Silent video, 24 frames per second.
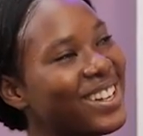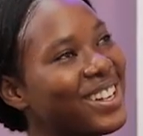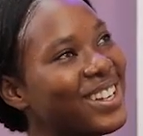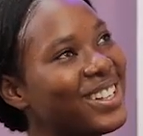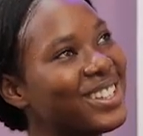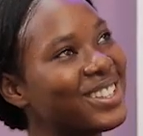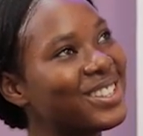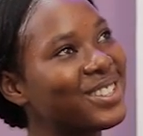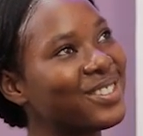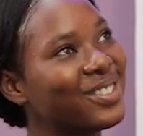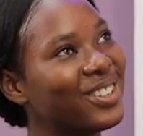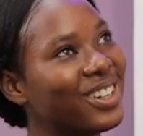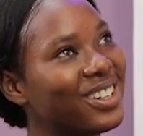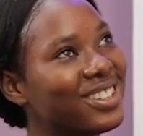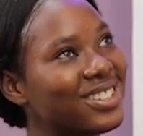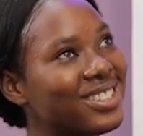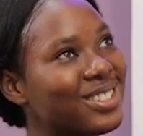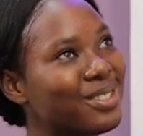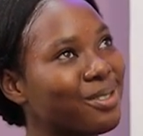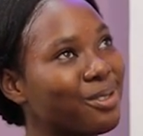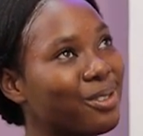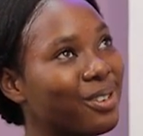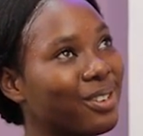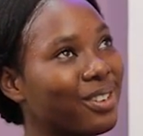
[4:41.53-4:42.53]
It
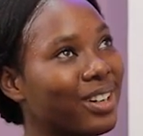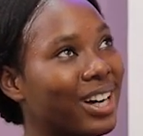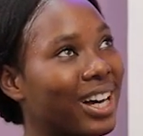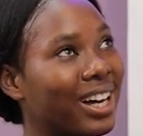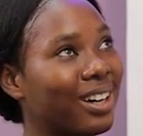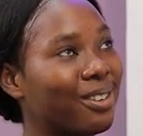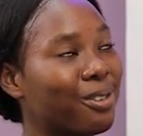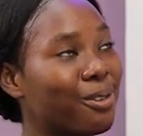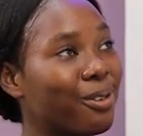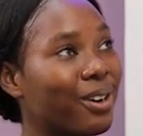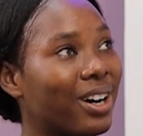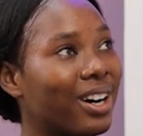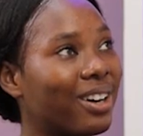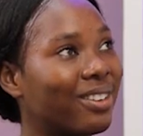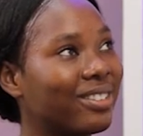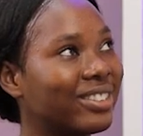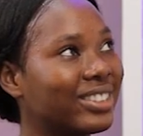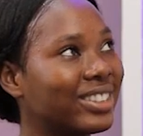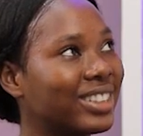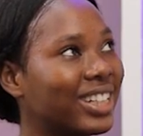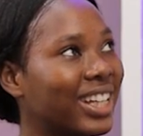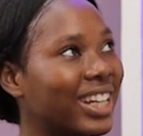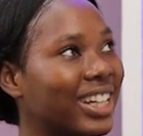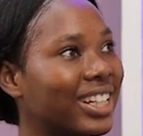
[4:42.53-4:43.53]
was wow.
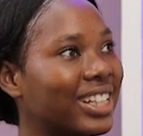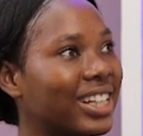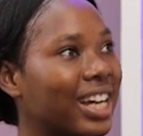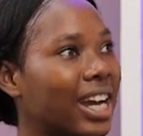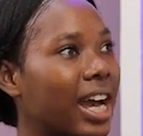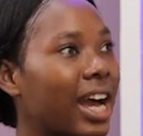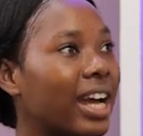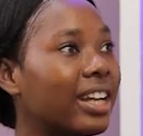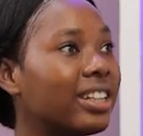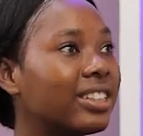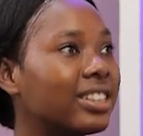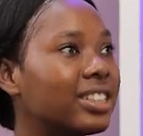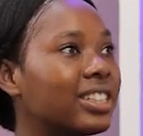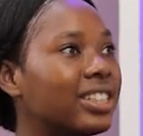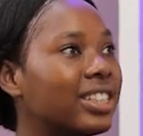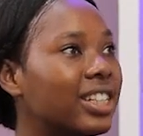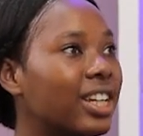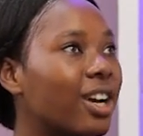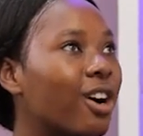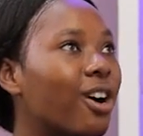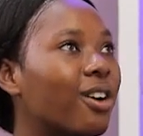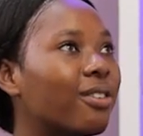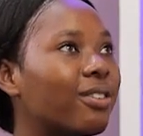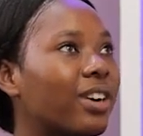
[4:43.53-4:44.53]
And like, the
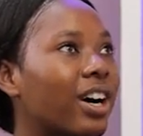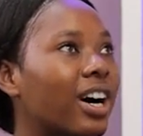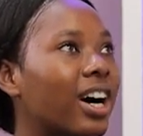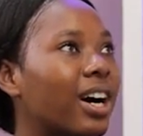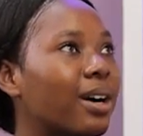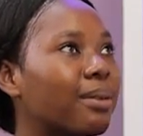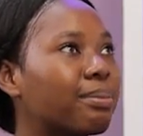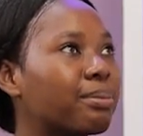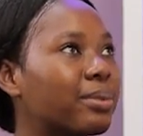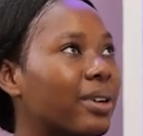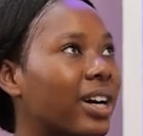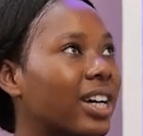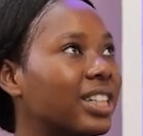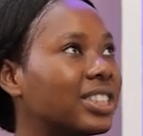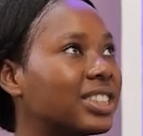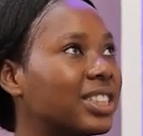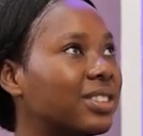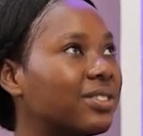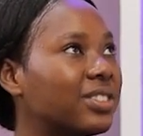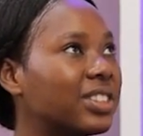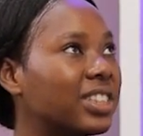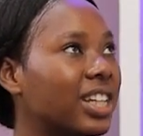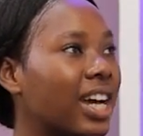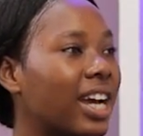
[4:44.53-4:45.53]
day of our prize
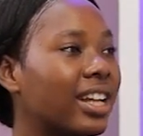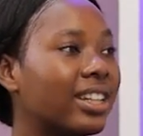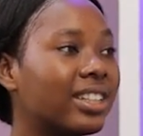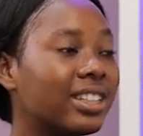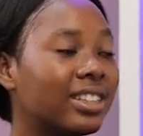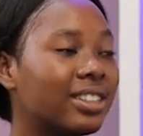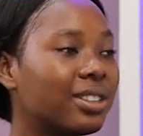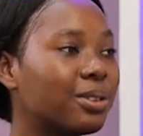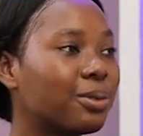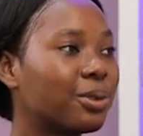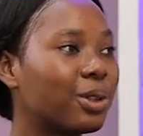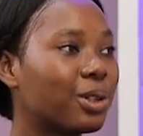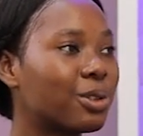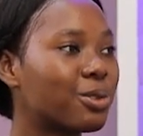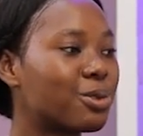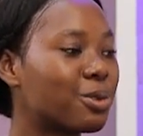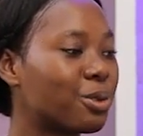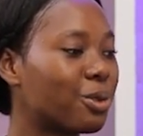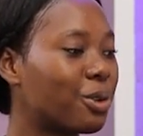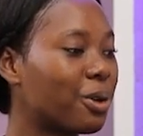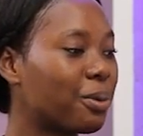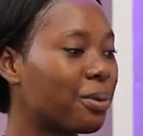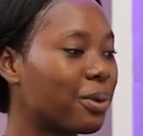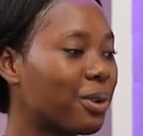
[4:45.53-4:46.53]
giving day, I didn't want
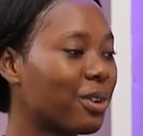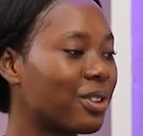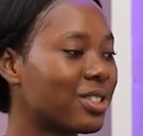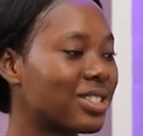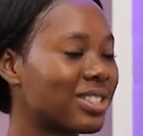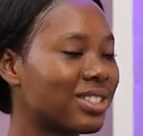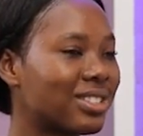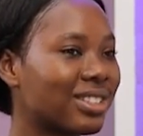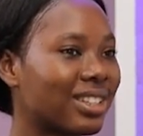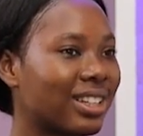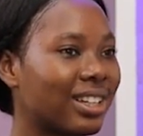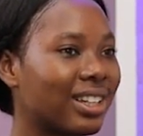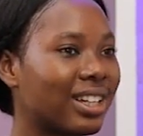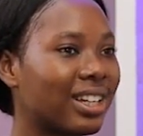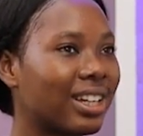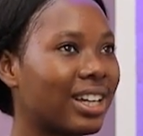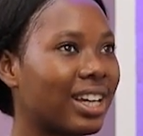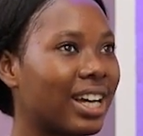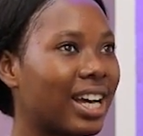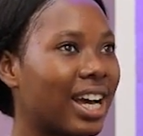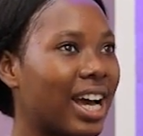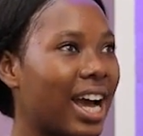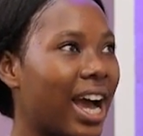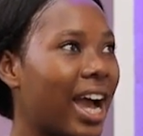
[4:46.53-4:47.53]
to go because
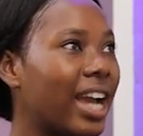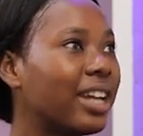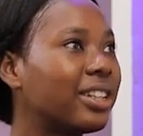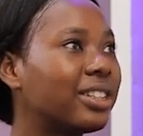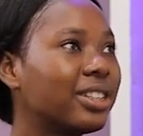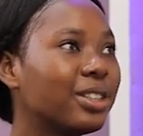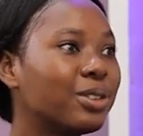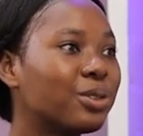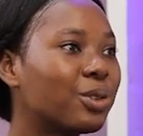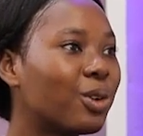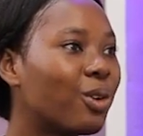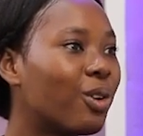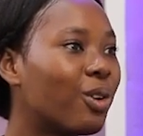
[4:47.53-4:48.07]
I didn't